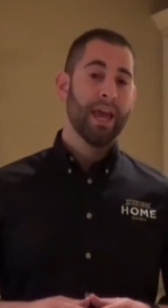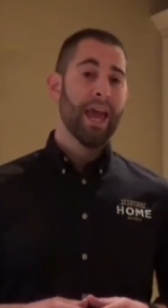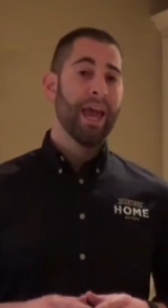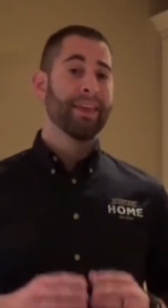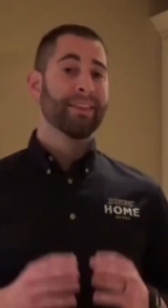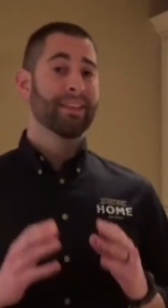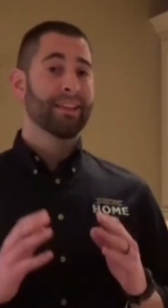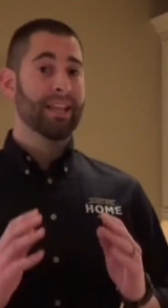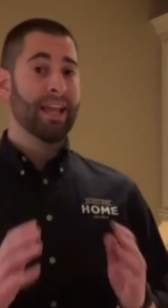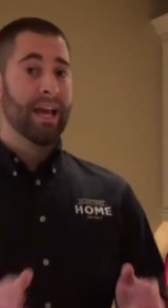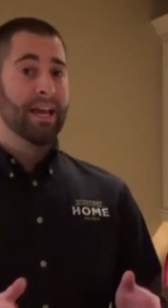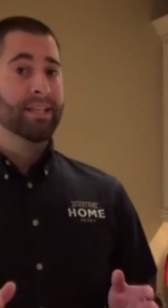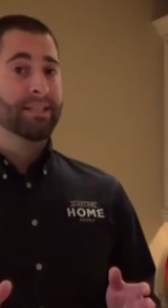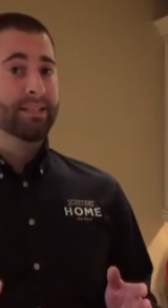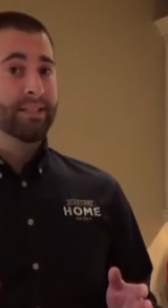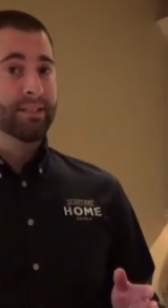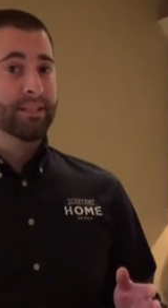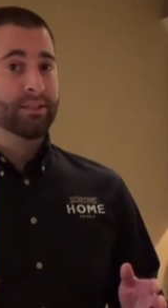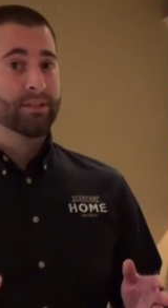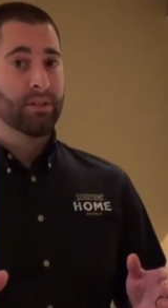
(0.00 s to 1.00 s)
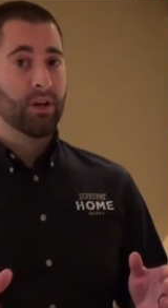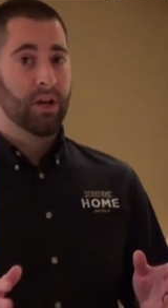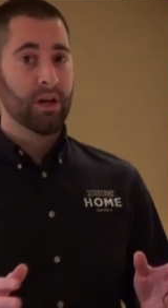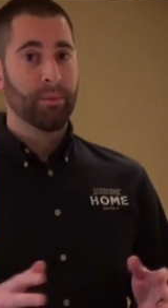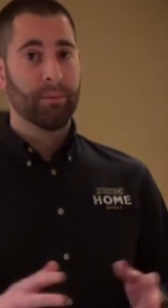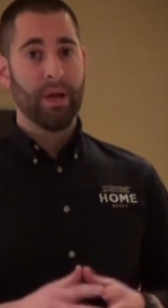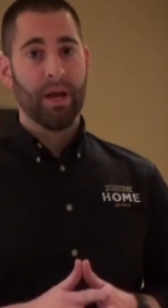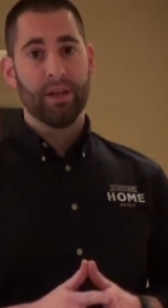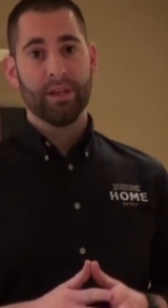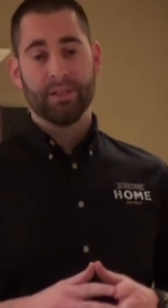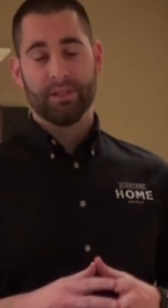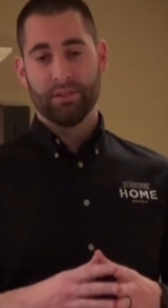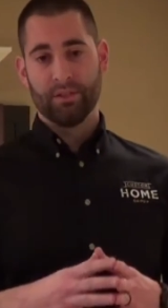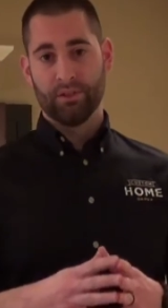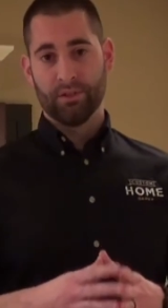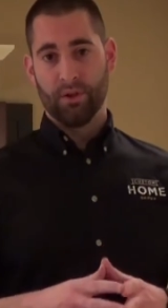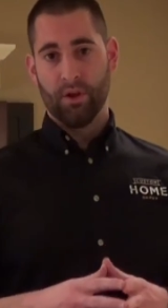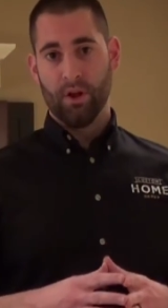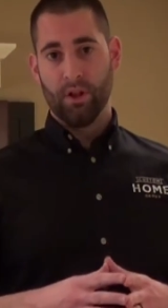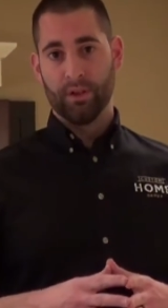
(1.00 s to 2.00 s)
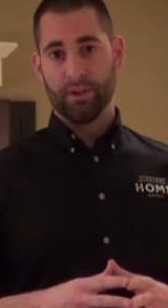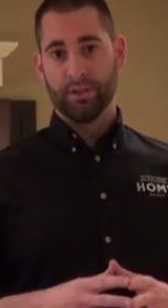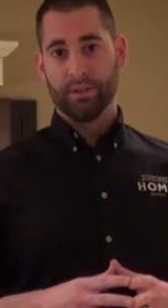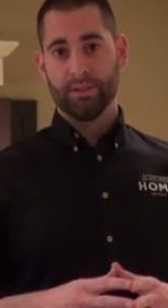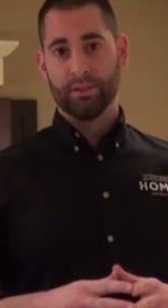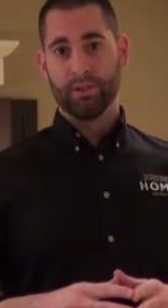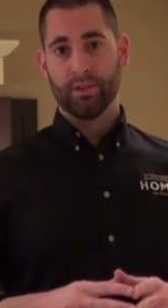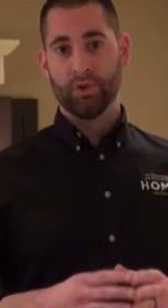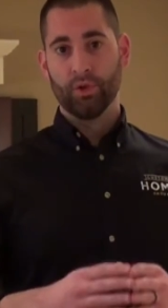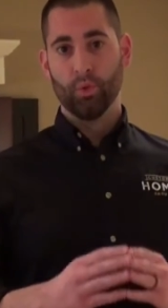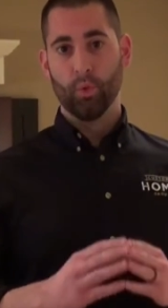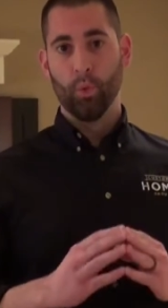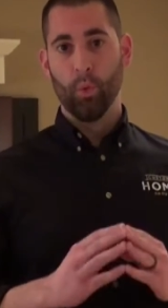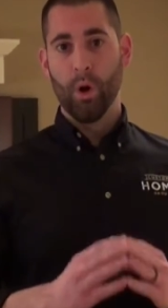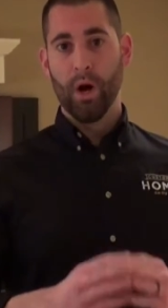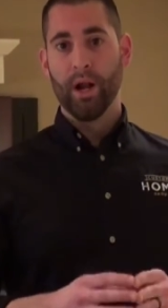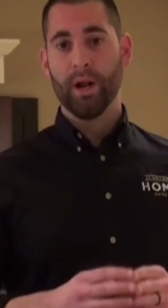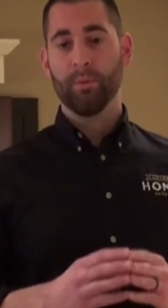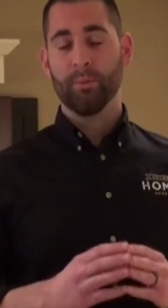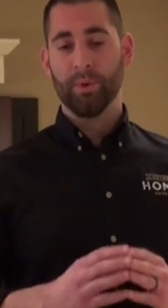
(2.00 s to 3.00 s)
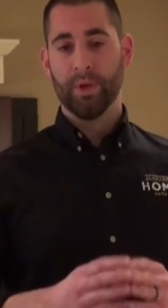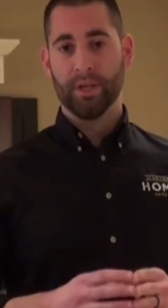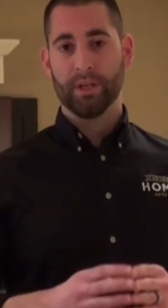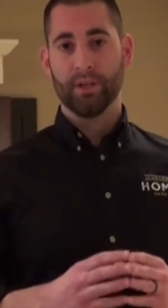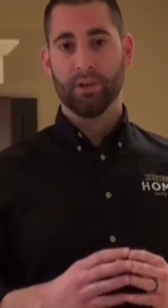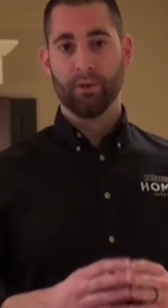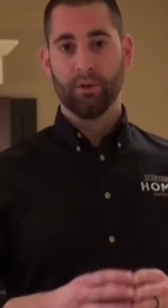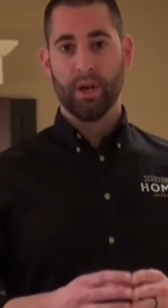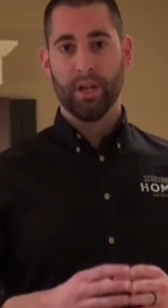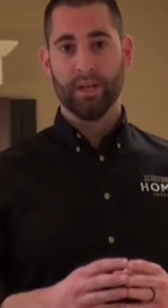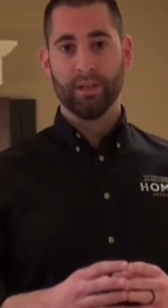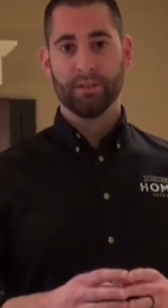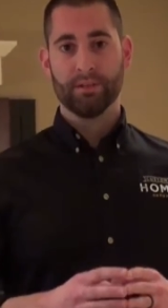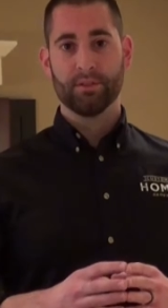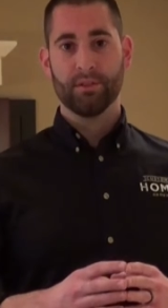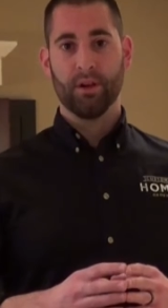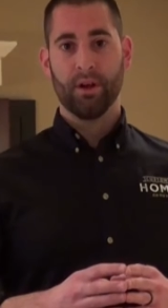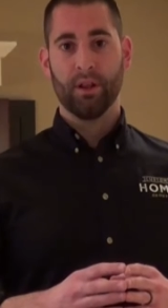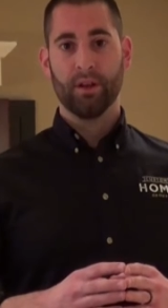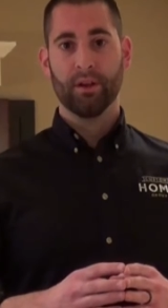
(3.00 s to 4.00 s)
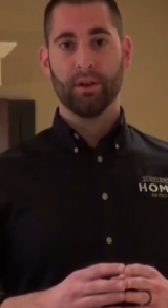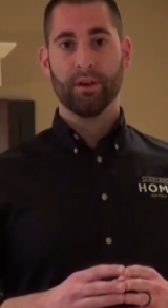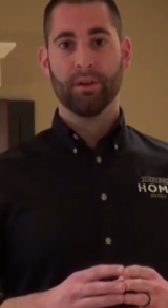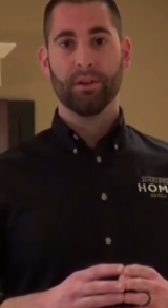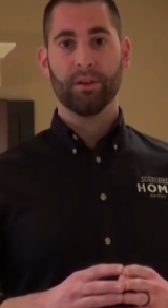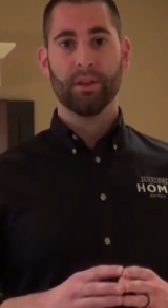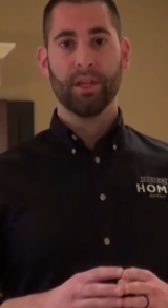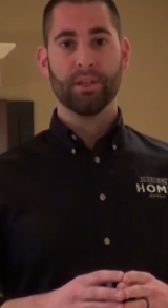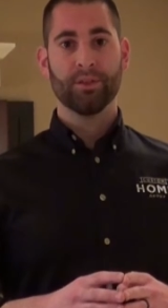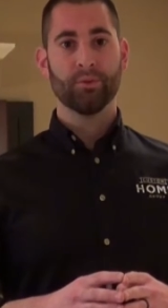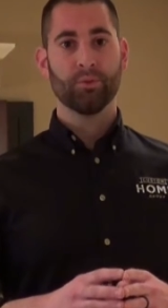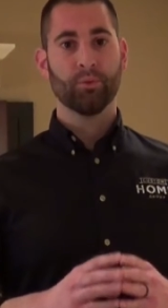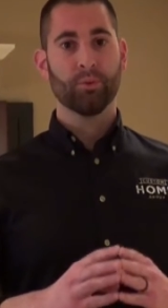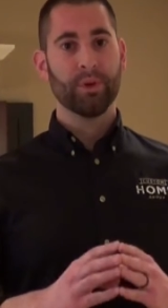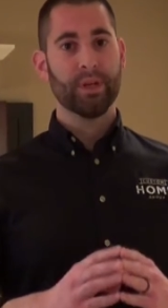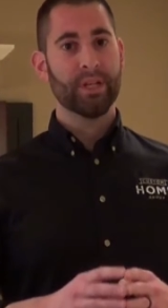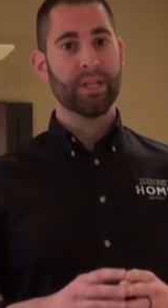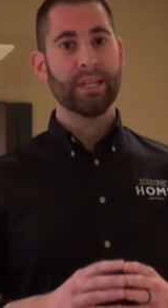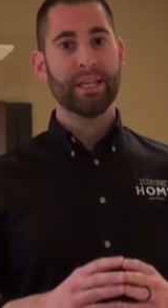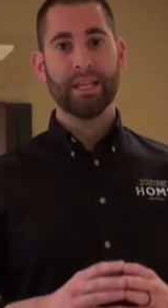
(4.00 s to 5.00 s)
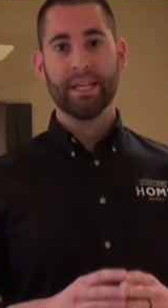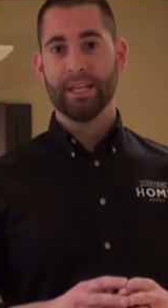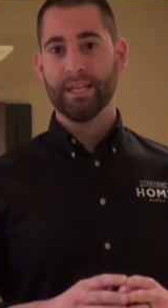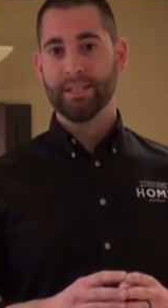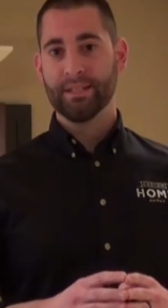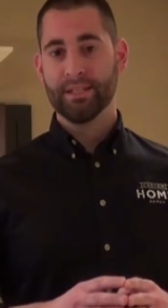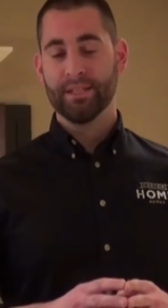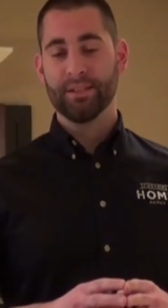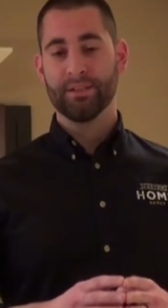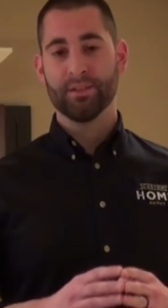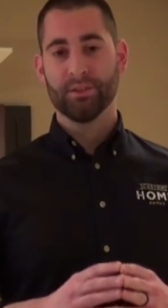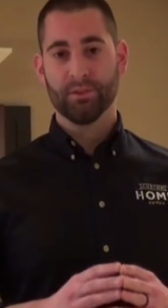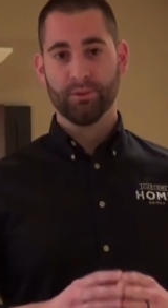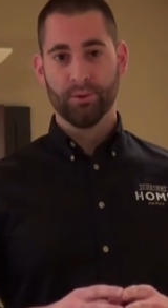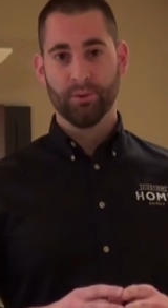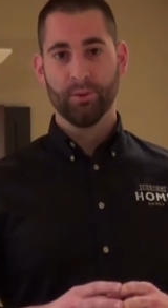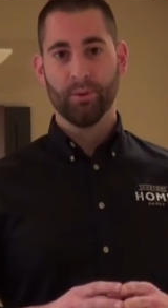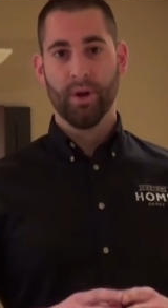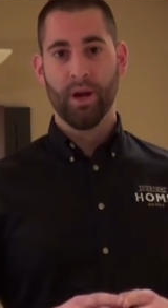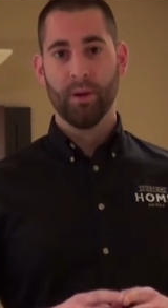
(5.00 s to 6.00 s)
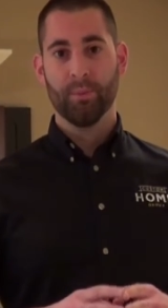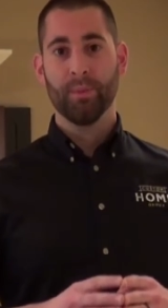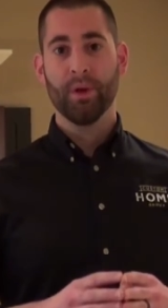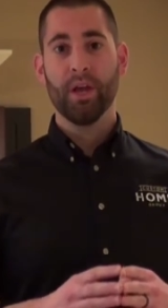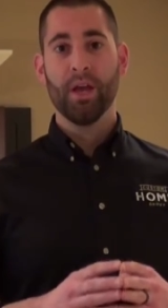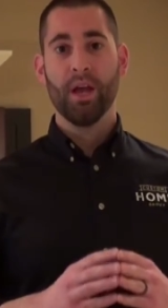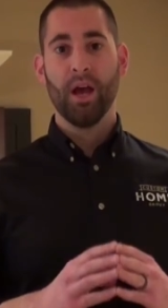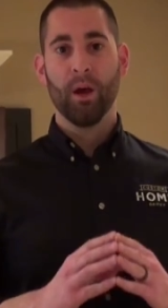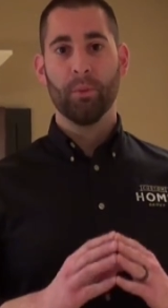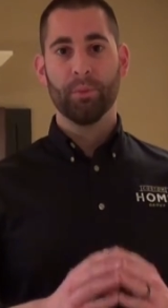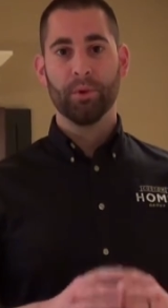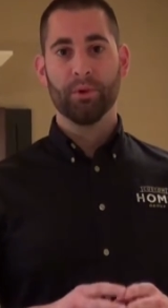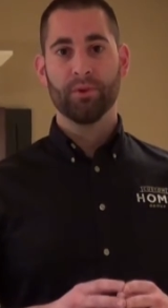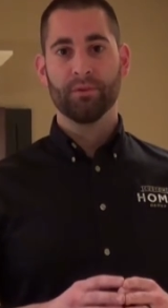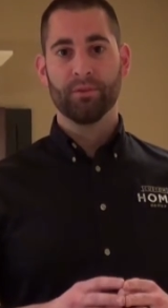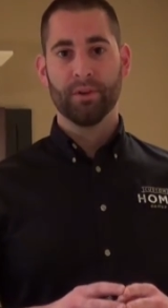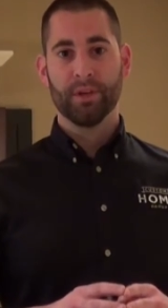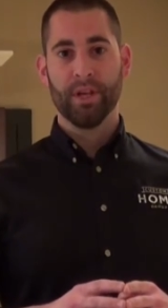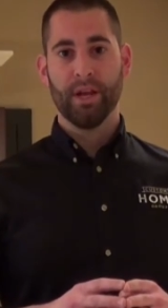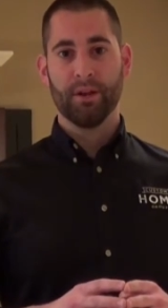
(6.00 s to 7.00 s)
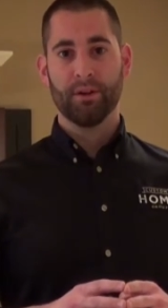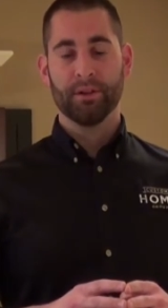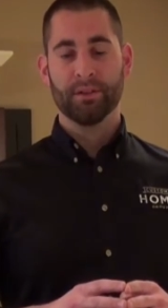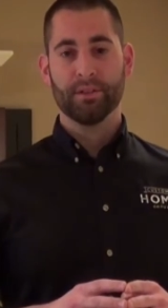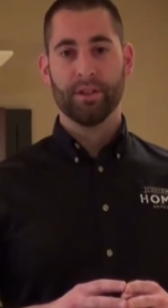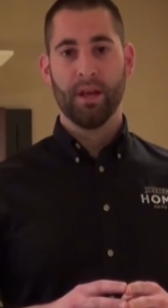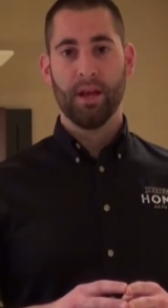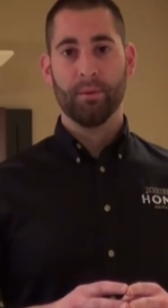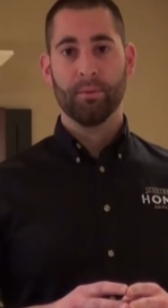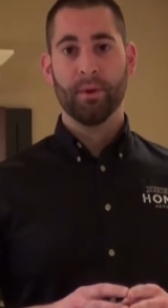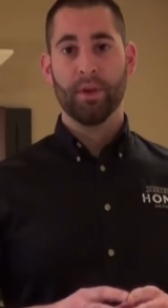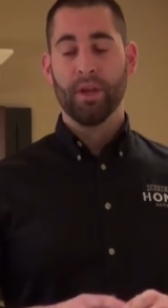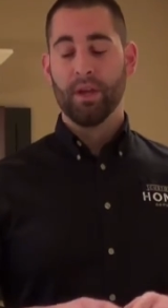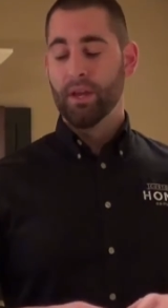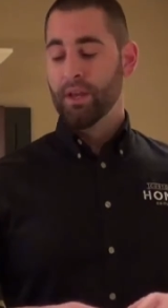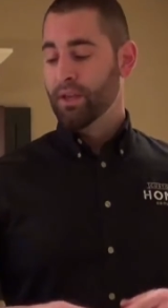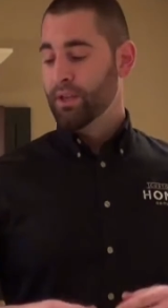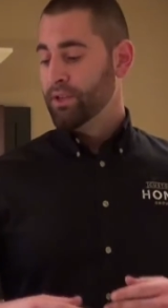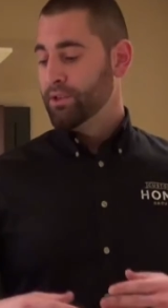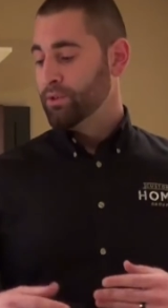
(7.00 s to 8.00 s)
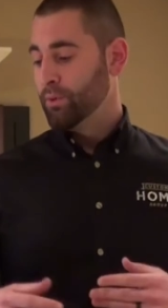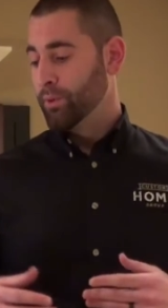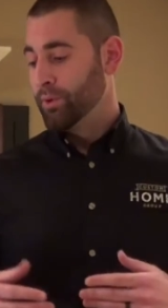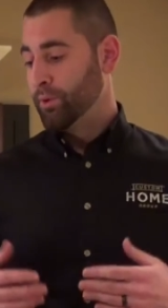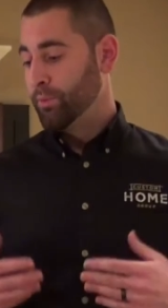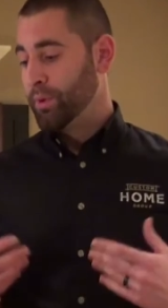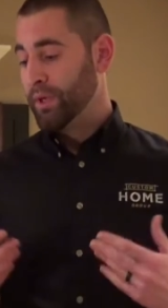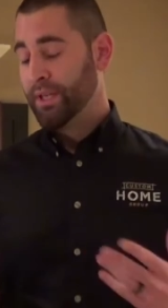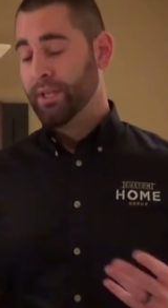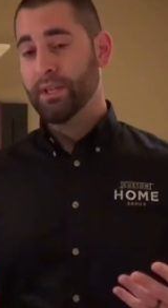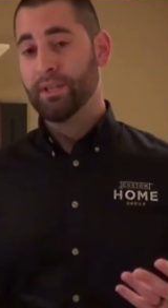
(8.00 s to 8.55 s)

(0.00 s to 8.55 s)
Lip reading: And the last thing to talk about is installers. You want to pick a great installer. It's really easy to screw up a beautiful countertop. So when you're picking